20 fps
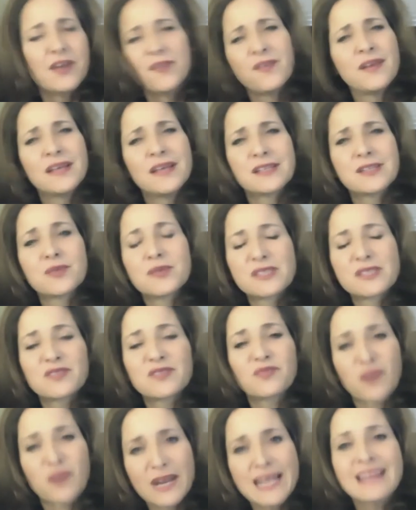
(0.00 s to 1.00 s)
So it's
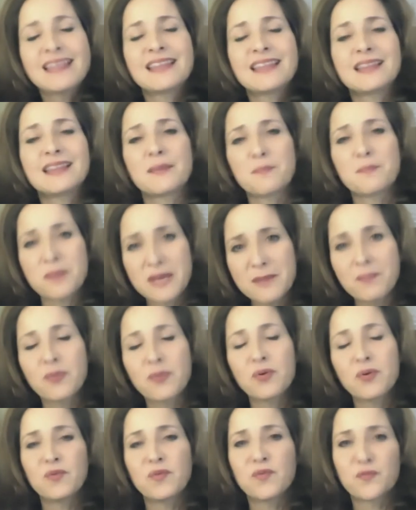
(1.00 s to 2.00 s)
funny that the
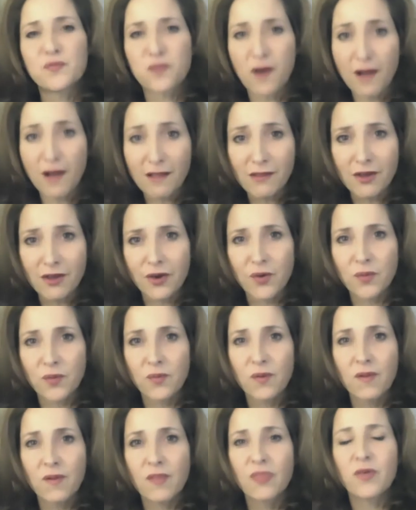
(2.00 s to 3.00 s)
people who
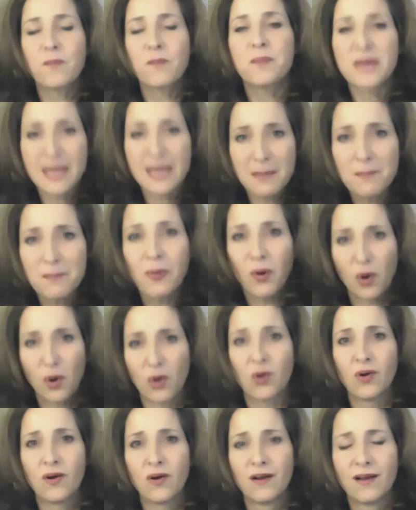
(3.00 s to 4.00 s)
follow the
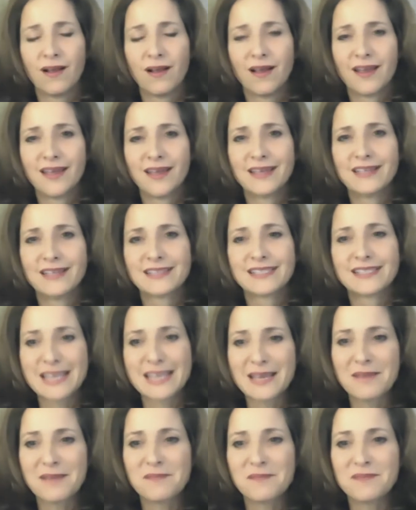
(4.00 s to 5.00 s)
people
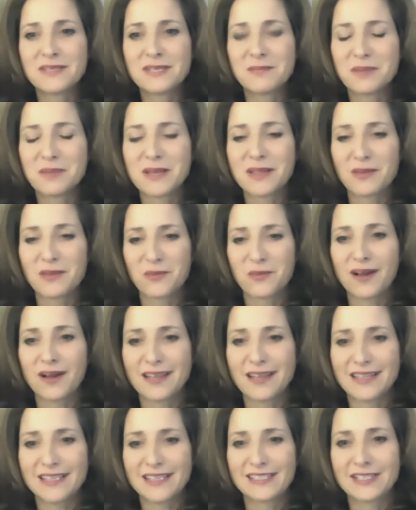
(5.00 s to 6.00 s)
seem to be the
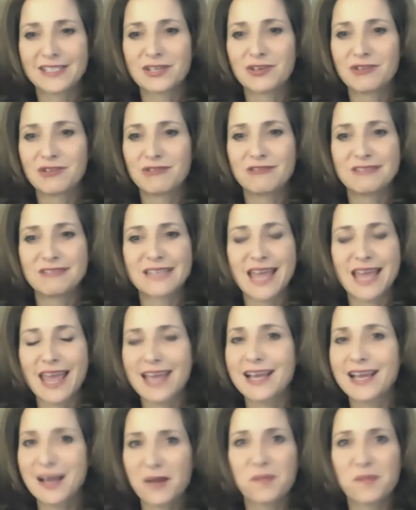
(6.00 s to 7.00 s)
ones who
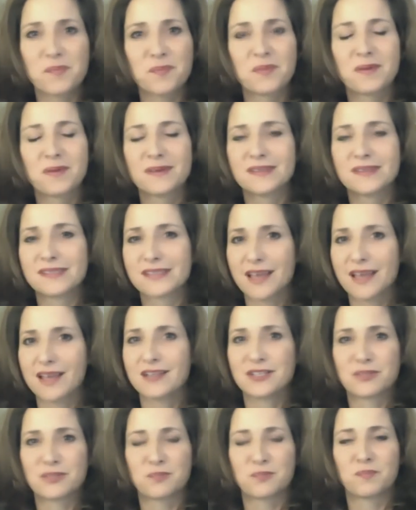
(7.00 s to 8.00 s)
take up
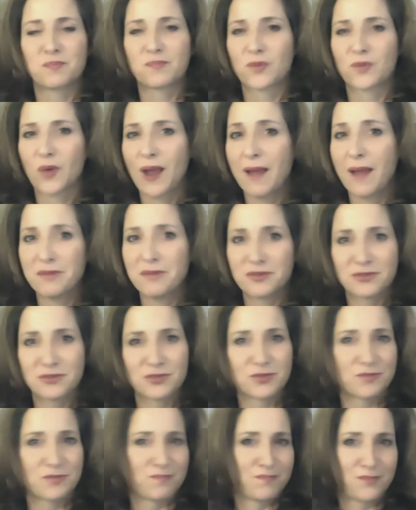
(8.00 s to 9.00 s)
such grab your
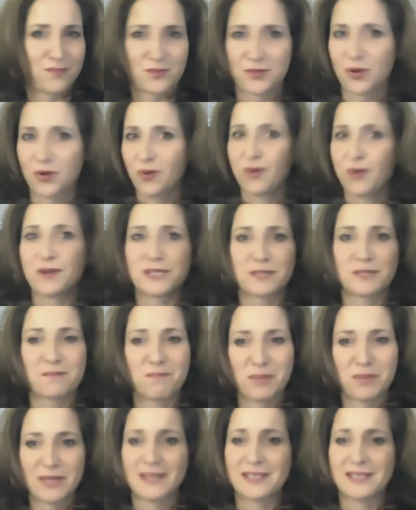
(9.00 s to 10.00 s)
torch and
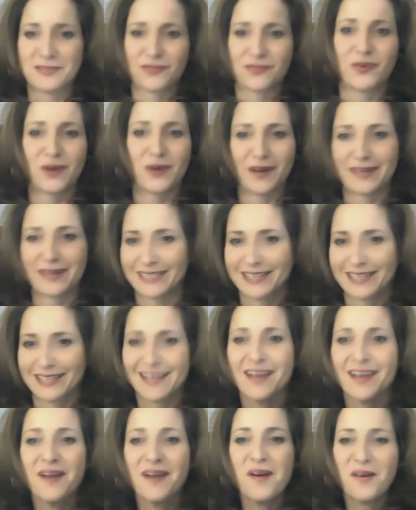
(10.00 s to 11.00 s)
pitchforks and
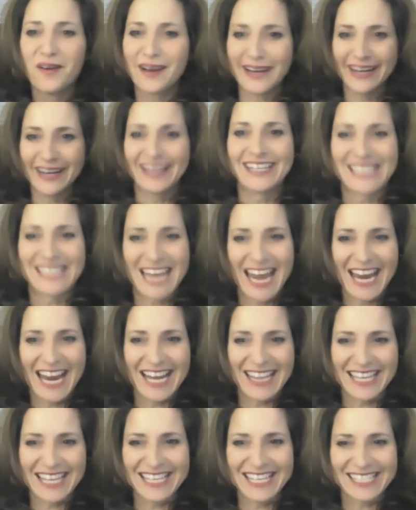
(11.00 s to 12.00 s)
we're going to
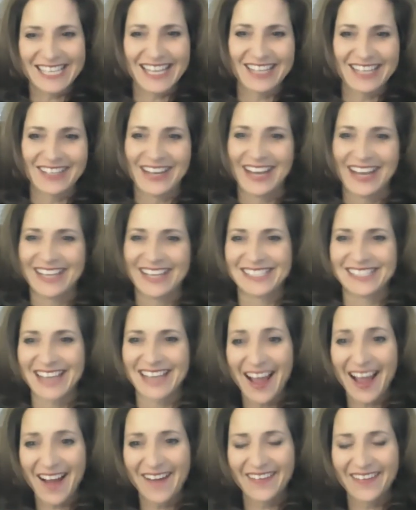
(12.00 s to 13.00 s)
take these other guys down.